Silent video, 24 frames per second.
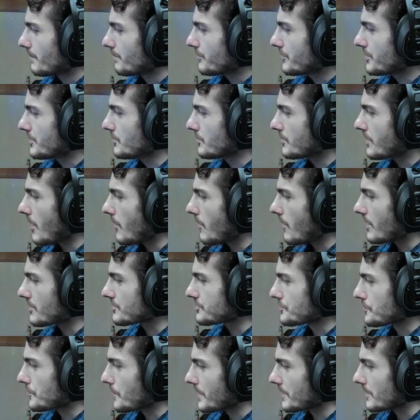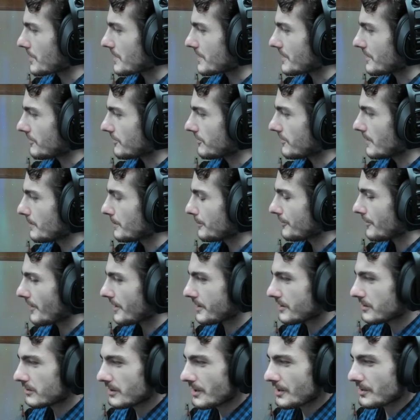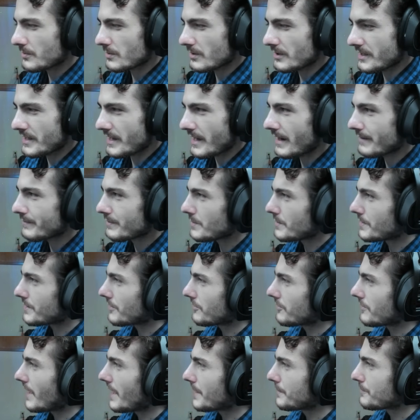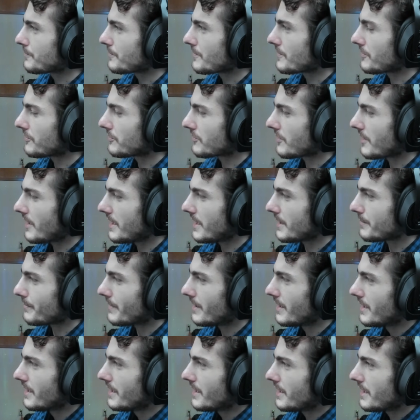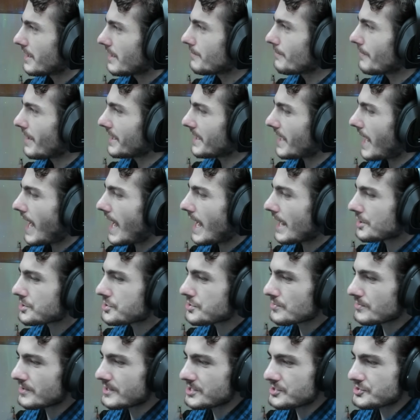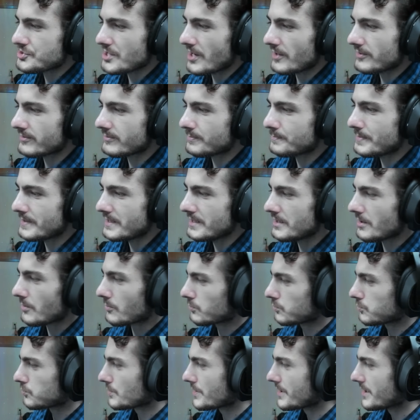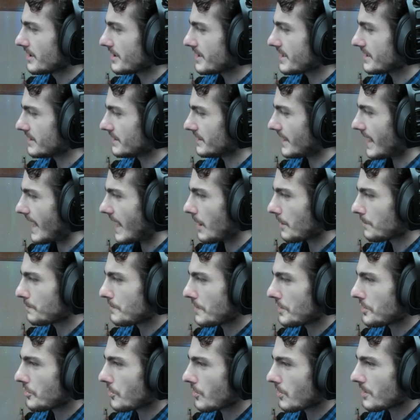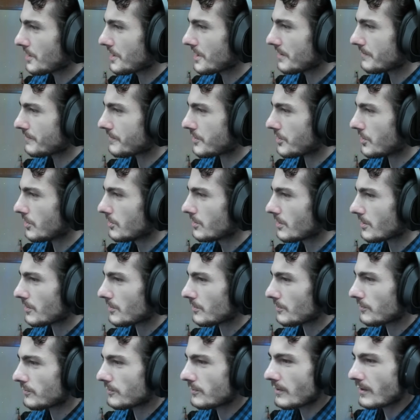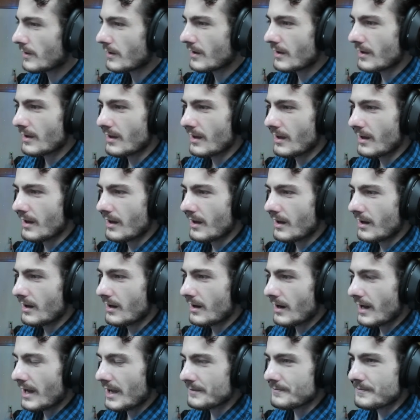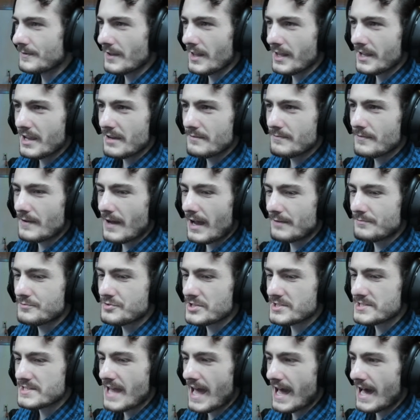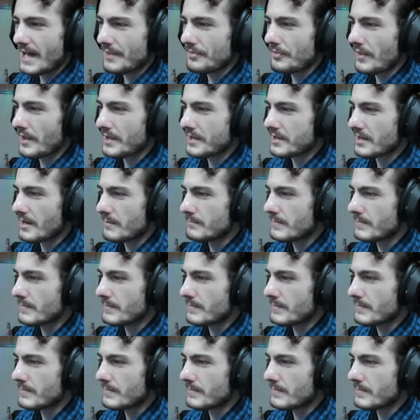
you go on Twitter and it seems like literally everyone is hyped for this game. It might actually just be a really loud minority of gooners. I feel like I've, I've just had, like, a